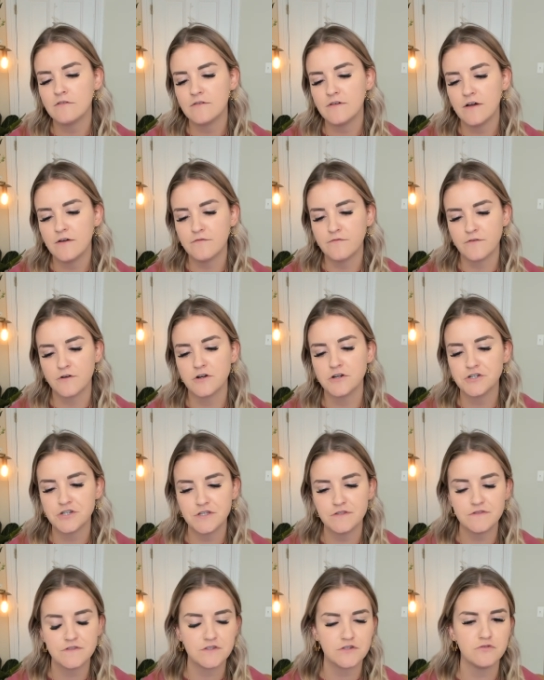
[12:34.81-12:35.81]

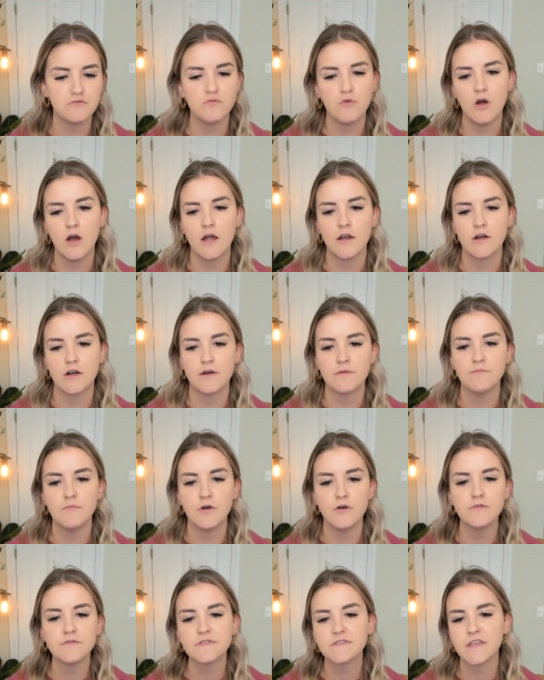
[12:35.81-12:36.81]
aversions to water
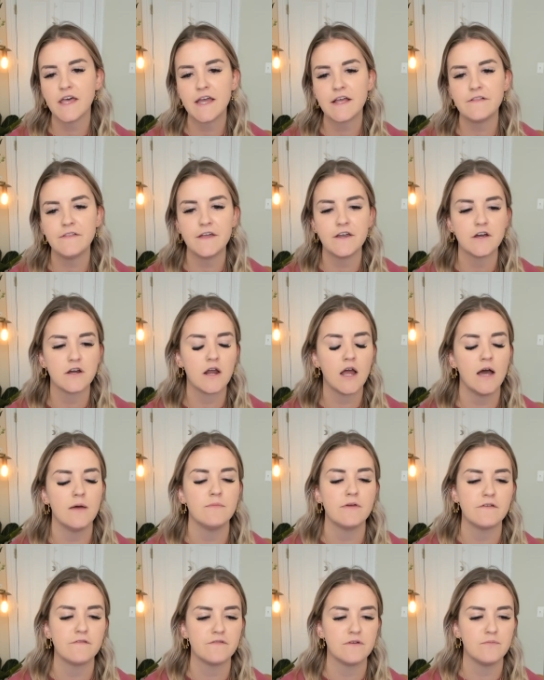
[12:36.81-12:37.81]
most likely are
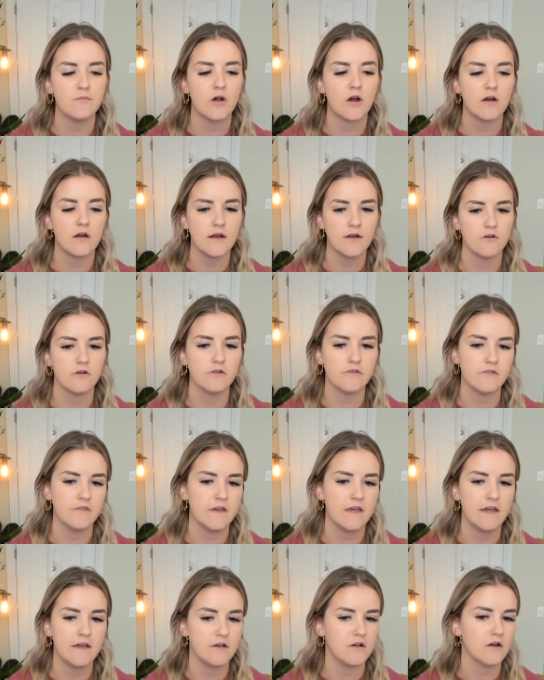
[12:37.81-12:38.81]
coming from our earthly
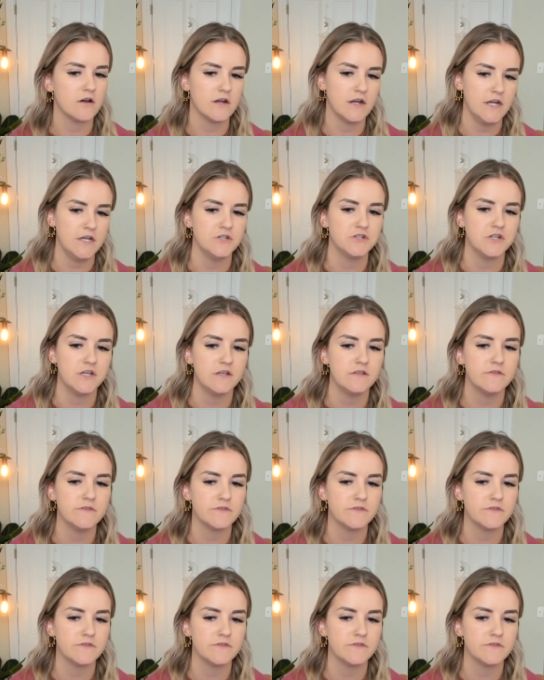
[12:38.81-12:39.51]
incarnation.